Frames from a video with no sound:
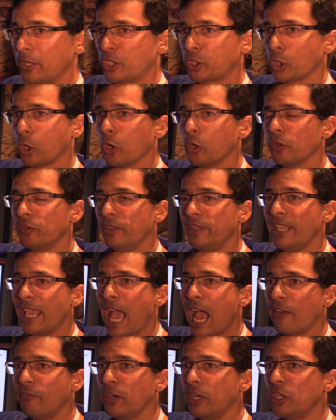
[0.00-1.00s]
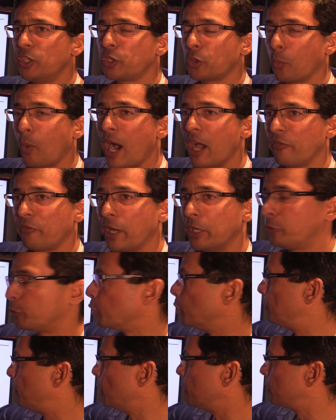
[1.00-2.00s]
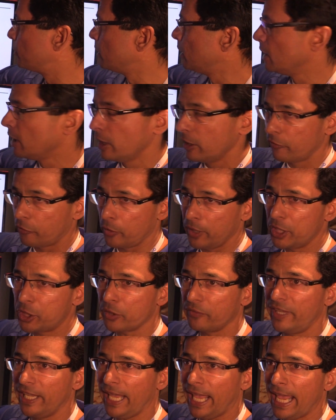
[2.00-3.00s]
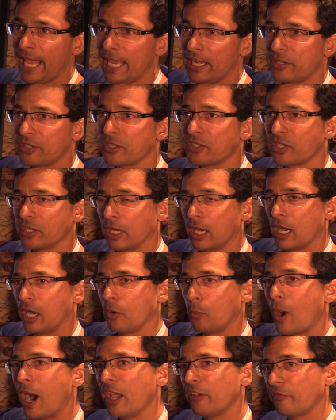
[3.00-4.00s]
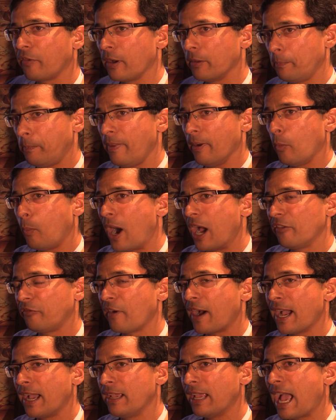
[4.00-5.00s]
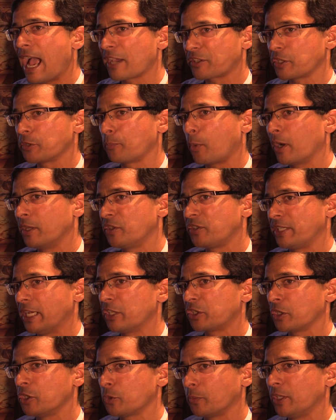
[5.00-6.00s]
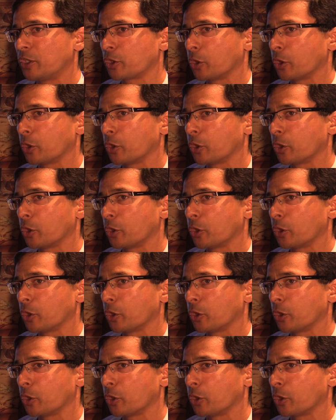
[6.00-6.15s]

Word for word: we show the average Wi-Fi throughput for each of the eight uh, wi- fi access point stations we